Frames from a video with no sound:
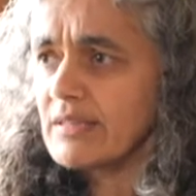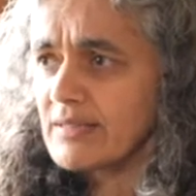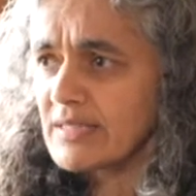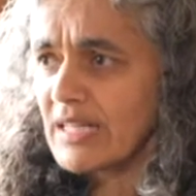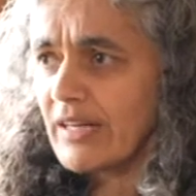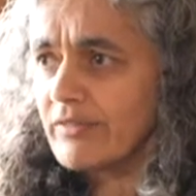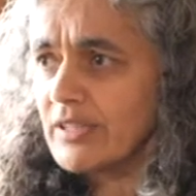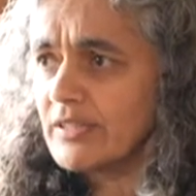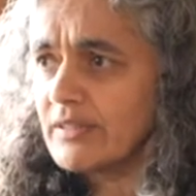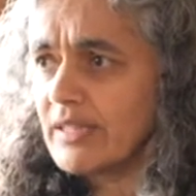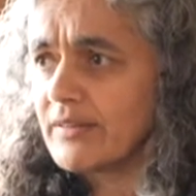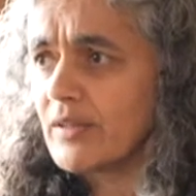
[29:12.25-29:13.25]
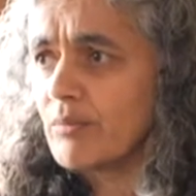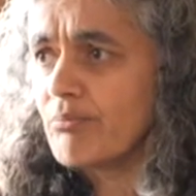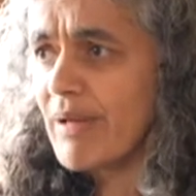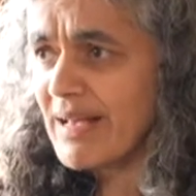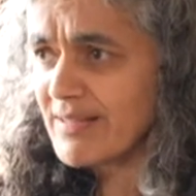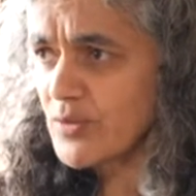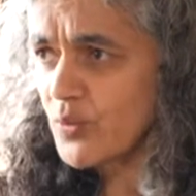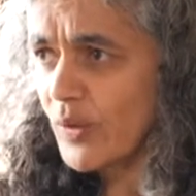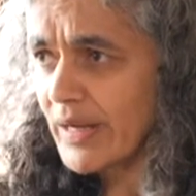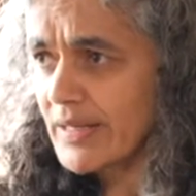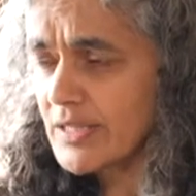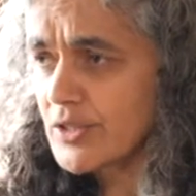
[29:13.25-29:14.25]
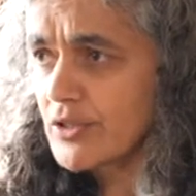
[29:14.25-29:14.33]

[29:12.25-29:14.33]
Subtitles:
discovered that the best way